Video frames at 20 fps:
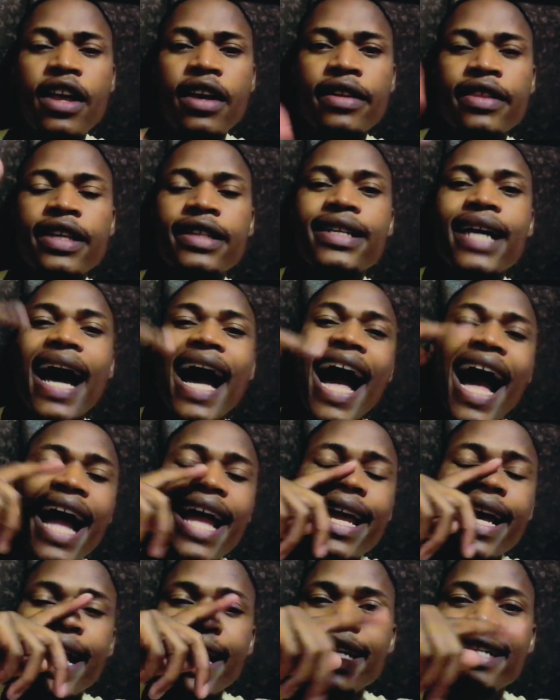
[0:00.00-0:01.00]
There's a
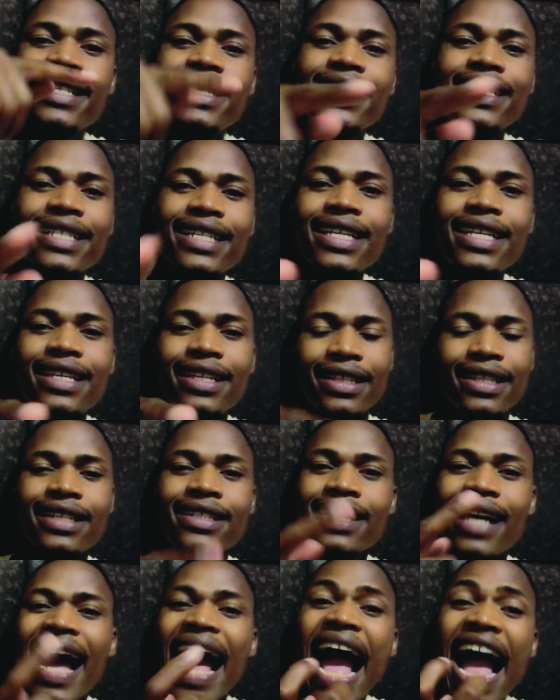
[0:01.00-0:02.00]
higher entity,
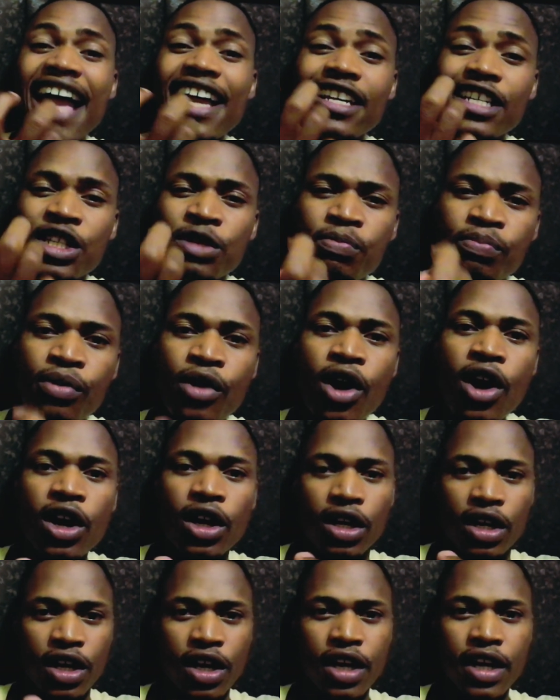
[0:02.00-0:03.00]
there's a higher
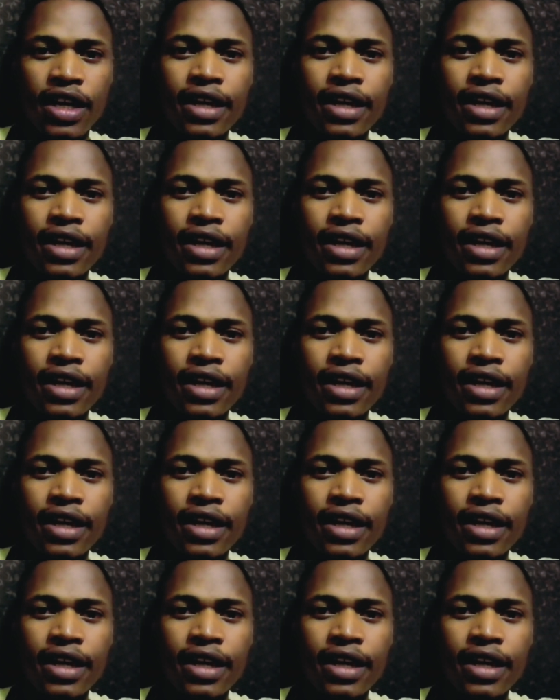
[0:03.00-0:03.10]
spark